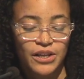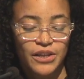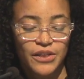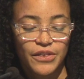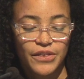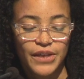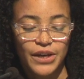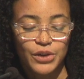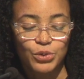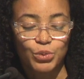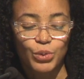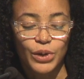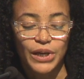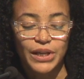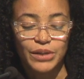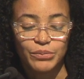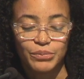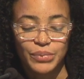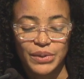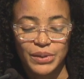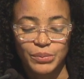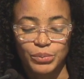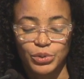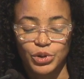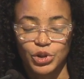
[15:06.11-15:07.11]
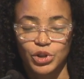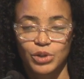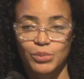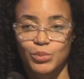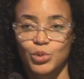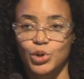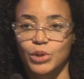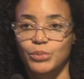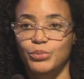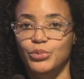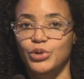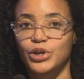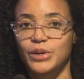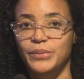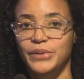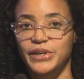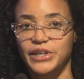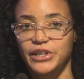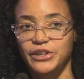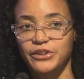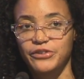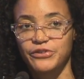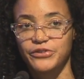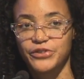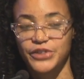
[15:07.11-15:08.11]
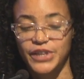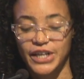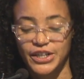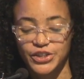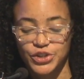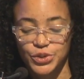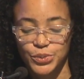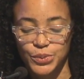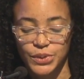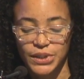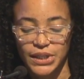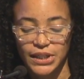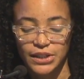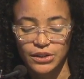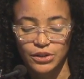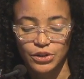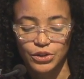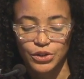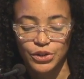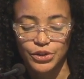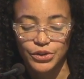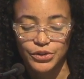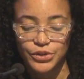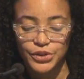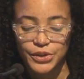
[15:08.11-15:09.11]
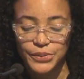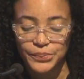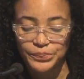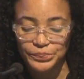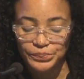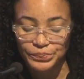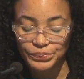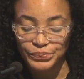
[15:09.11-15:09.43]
Then white people are more primitive. That's what I learned.